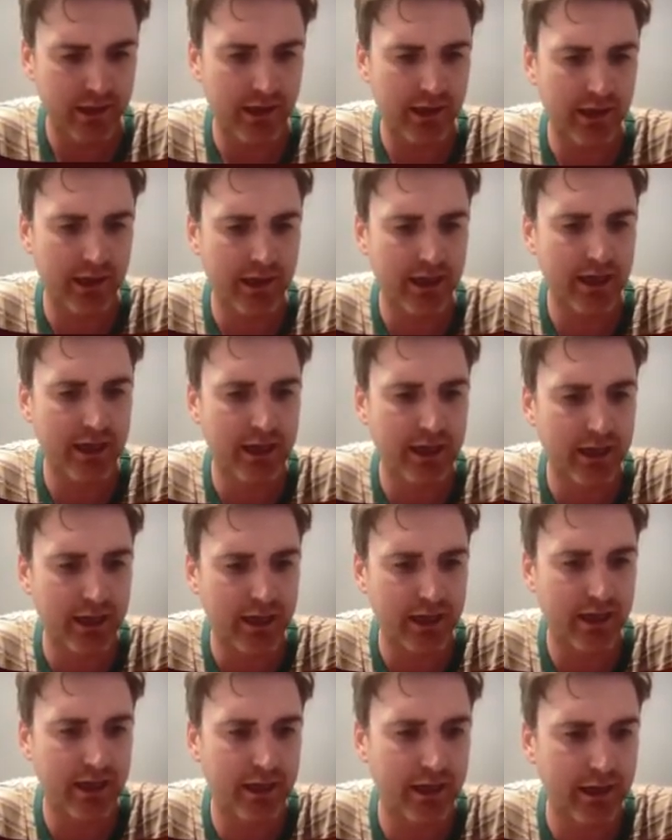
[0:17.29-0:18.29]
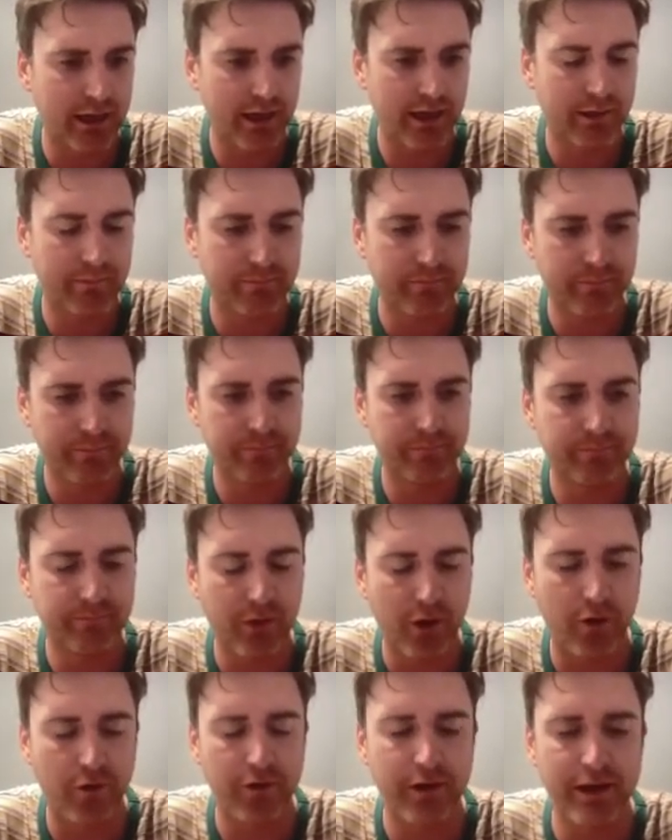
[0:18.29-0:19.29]

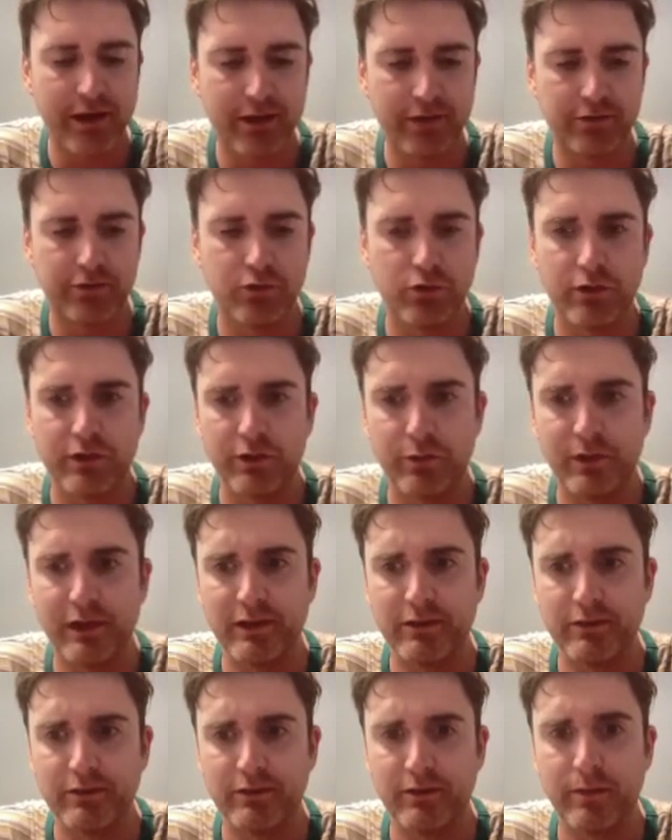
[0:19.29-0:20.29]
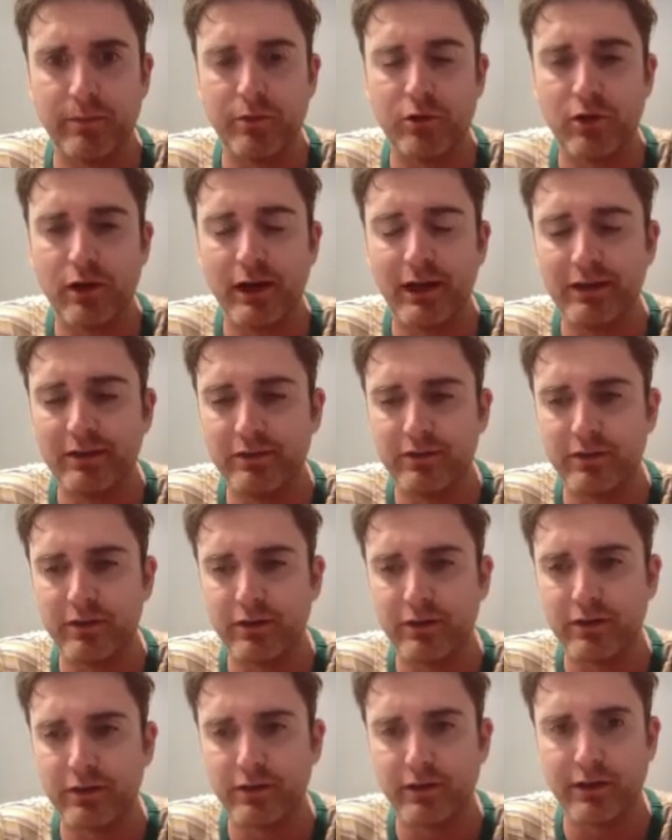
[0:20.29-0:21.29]
on it so that we can summarize the